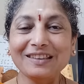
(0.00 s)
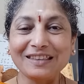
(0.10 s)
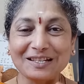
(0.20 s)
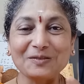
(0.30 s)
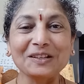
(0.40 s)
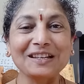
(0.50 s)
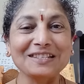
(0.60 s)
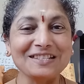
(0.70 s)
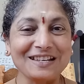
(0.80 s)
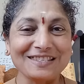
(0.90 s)
That's what
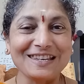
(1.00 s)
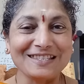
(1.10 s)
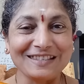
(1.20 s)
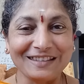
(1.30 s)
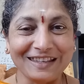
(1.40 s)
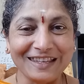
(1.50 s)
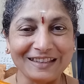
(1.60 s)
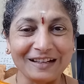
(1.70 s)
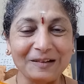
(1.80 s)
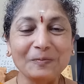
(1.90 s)
Krishna says in the
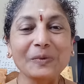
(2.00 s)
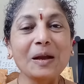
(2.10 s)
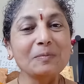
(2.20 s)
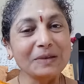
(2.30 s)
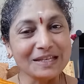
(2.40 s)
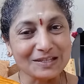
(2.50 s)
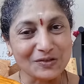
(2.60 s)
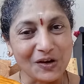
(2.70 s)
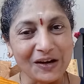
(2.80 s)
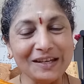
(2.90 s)
Gita. Please
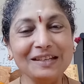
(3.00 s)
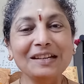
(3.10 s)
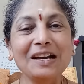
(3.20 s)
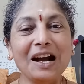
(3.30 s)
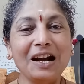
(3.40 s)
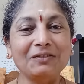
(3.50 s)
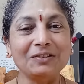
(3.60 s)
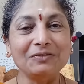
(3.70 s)
join our